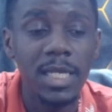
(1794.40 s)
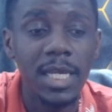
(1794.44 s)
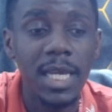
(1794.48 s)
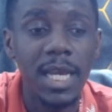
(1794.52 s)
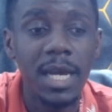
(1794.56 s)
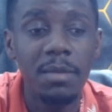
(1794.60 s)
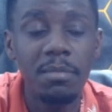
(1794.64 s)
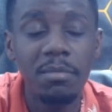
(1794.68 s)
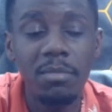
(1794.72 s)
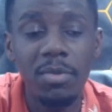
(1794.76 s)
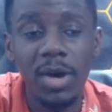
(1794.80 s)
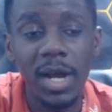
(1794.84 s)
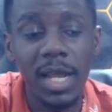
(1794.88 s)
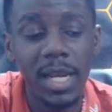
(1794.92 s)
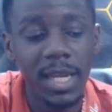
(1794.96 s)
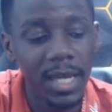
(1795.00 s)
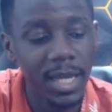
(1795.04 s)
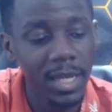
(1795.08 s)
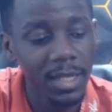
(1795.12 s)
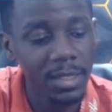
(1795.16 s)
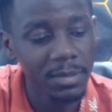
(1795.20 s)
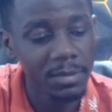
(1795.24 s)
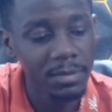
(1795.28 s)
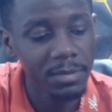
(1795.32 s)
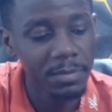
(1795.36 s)

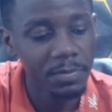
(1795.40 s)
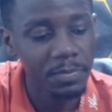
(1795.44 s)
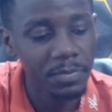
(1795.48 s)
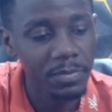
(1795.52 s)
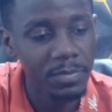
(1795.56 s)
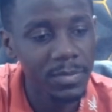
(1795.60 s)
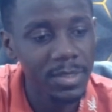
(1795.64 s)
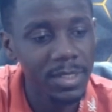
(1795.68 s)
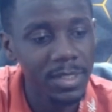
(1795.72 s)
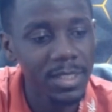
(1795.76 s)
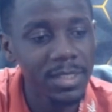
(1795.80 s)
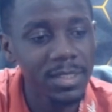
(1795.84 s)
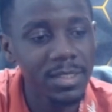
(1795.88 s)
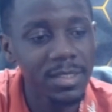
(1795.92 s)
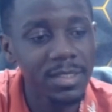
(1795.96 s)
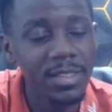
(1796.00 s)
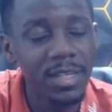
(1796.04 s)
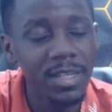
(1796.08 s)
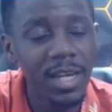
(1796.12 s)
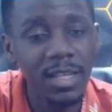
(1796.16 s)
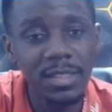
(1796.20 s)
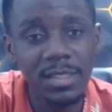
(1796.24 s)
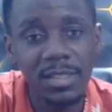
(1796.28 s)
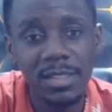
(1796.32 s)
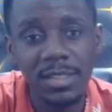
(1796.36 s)
Kambwala is
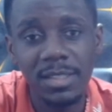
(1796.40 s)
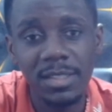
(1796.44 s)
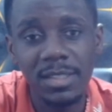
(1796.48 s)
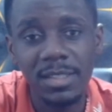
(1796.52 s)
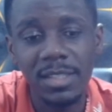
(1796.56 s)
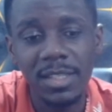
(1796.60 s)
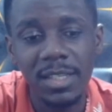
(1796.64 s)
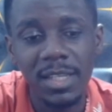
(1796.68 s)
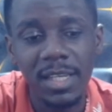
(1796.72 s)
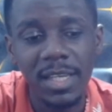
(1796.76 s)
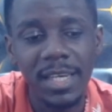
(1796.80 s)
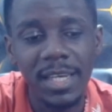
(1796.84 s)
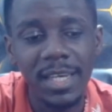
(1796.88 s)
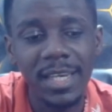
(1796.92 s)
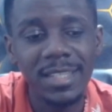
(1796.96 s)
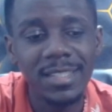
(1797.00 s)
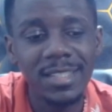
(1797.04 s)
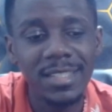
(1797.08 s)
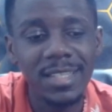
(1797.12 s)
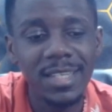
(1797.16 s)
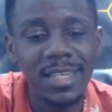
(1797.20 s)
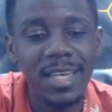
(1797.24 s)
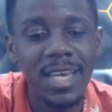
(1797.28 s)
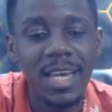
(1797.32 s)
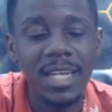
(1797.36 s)
just a
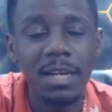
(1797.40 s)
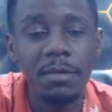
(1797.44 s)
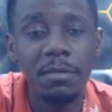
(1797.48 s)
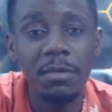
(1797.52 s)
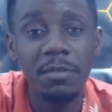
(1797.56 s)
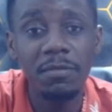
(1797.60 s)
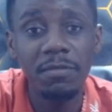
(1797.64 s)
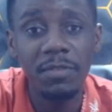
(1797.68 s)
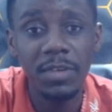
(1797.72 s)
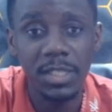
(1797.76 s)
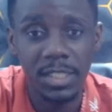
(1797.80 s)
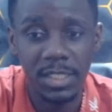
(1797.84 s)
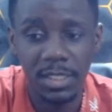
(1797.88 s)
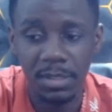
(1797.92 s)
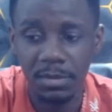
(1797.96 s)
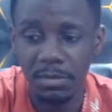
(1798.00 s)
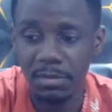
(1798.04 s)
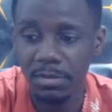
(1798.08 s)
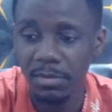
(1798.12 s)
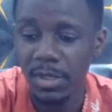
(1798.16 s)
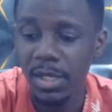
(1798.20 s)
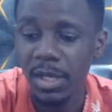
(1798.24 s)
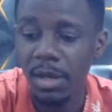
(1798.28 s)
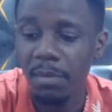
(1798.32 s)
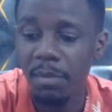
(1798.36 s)
secondary
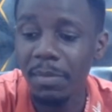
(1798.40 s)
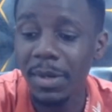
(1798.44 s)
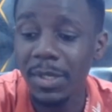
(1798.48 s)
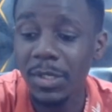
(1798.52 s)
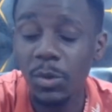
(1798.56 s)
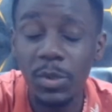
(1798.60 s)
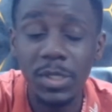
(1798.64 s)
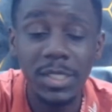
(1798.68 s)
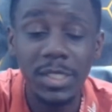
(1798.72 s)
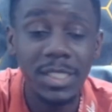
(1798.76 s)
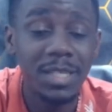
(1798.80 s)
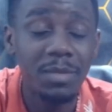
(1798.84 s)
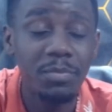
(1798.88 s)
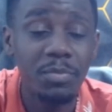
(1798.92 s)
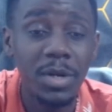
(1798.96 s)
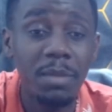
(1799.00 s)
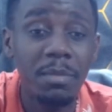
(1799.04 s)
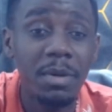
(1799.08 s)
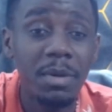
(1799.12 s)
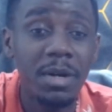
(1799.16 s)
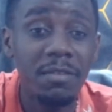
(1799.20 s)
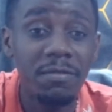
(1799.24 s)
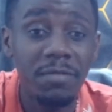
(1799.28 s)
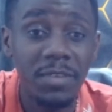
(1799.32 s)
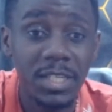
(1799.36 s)
victim. But who is the
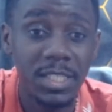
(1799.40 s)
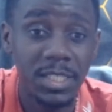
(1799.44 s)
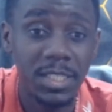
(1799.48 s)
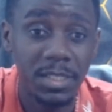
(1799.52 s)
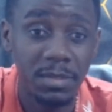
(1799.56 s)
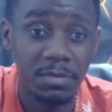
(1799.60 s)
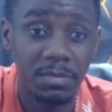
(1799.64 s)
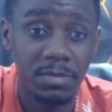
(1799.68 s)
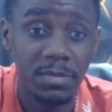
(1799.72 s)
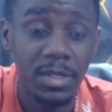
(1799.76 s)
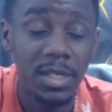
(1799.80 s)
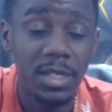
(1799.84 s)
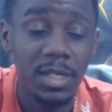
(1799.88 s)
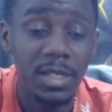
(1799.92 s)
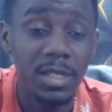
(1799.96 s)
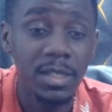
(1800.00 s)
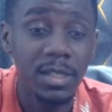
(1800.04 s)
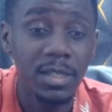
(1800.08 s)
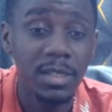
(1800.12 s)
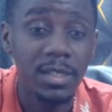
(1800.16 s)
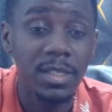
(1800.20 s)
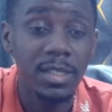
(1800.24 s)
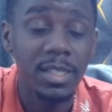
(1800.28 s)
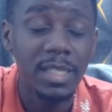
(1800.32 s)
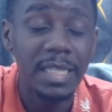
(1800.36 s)
primary victim?
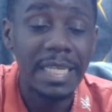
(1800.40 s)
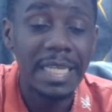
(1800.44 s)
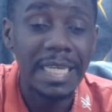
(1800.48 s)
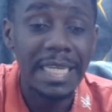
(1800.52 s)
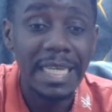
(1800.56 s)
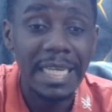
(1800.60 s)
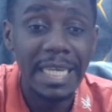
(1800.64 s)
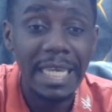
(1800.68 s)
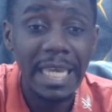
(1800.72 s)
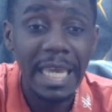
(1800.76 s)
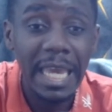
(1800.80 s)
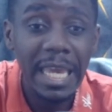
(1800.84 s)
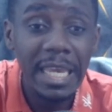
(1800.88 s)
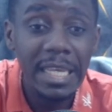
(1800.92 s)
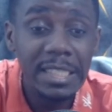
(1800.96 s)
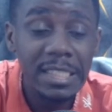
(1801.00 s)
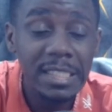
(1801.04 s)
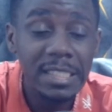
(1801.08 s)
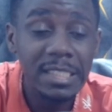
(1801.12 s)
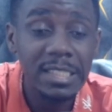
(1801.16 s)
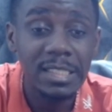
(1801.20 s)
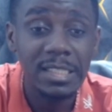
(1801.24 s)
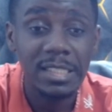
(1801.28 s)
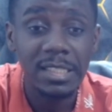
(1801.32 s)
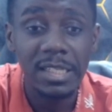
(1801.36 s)

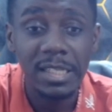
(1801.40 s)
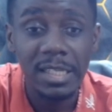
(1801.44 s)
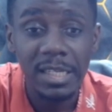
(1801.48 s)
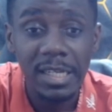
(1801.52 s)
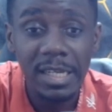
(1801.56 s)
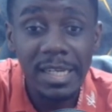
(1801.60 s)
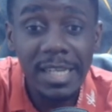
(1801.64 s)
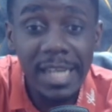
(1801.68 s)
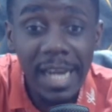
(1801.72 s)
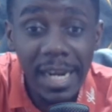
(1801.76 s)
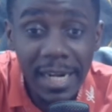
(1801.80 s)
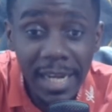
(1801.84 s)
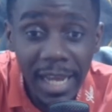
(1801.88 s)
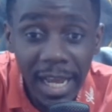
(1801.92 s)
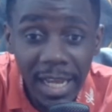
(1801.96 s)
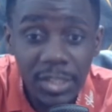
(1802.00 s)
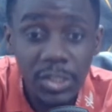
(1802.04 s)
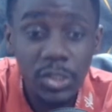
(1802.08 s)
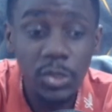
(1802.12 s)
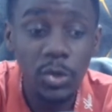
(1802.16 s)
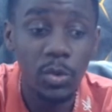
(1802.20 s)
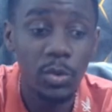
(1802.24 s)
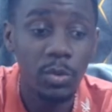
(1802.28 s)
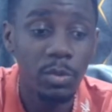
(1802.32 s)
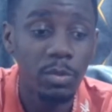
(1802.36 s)
It's
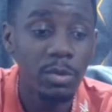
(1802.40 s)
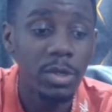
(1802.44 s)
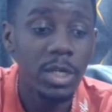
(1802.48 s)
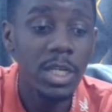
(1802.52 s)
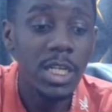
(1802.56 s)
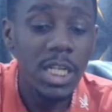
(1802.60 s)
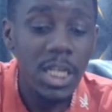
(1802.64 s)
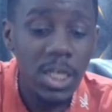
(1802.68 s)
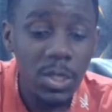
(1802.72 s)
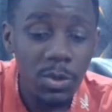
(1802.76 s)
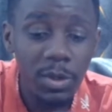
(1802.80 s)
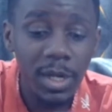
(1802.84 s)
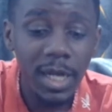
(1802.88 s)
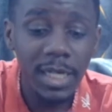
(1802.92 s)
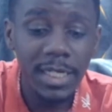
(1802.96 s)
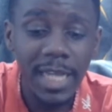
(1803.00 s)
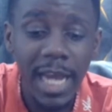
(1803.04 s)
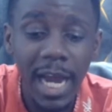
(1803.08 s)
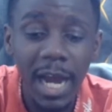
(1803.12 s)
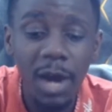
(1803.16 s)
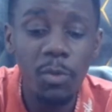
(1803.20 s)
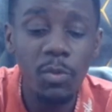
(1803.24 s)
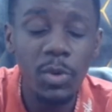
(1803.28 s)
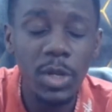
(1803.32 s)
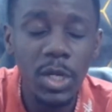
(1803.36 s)
Garnacho. Look
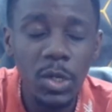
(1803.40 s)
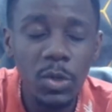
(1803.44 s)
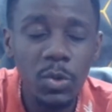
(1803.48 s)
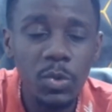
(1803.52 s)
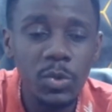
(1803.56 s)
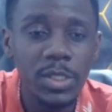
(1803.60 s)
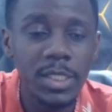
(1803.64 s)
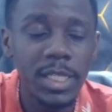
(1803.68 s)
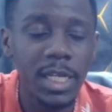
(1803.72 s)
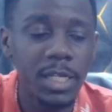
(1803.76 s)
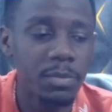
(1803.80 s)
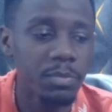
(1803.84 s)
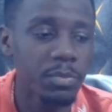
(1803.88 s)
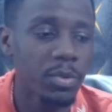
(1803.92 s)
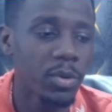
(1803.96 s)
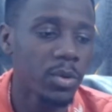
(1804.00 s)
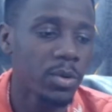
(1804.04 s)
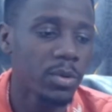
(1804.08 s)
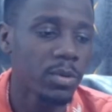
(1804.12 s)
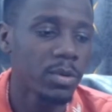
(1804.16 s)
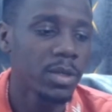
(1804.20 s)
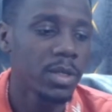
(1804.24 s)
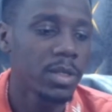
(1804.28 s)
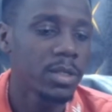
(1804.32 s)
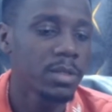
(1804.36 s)
at how we lose that
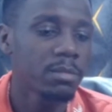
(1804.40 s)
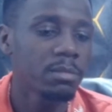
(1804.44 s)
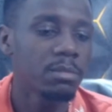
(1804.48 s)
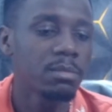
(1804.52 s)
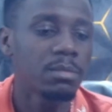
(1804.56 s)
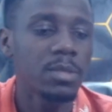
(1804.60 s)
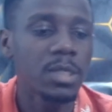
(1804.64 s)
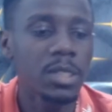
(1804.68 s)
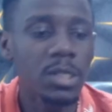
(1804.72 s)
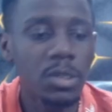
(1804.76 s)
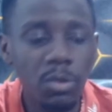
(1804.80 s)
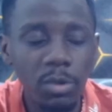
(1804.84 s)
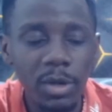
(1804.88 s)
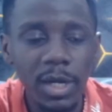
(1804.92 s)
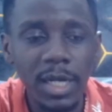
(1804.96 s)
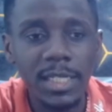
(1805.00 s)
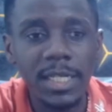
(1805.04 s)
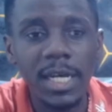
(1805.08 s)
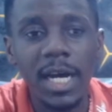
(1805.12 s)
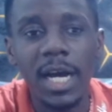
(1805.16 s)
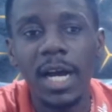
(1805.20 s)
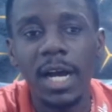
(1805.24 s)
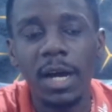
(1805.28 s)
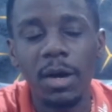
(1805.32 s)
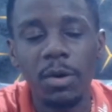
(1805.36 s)
ball. Look at
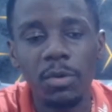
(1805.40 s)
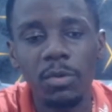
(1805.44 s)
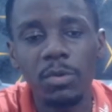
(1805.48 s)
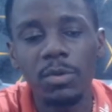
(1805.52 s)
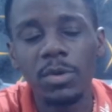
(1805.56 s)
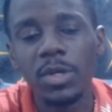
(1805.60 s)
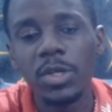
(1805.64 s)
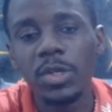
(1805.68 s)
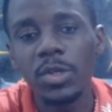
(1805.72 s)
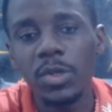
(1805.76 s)
how